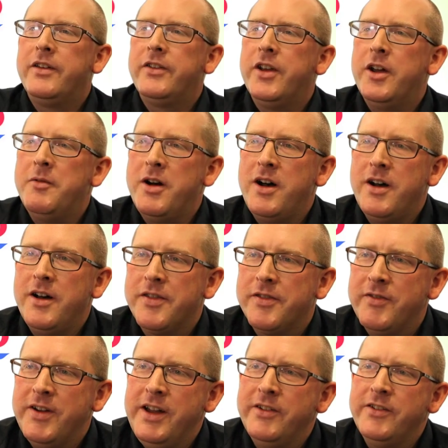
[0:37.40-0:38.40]
So our
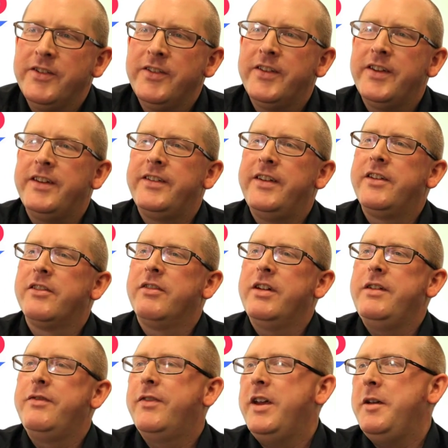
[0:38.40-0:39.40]

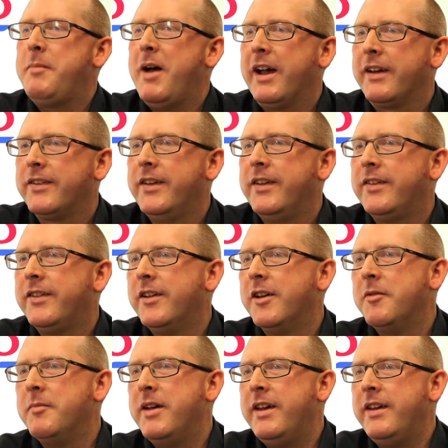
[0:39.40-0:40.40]
360-degree feedback
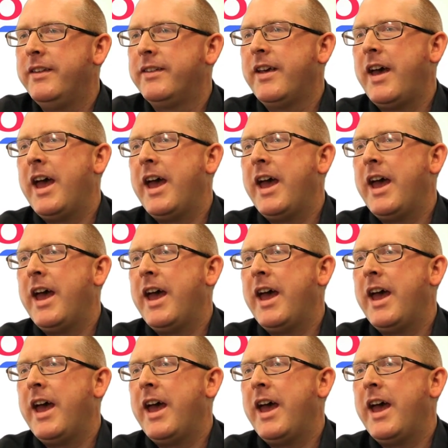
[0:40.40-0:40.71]
system is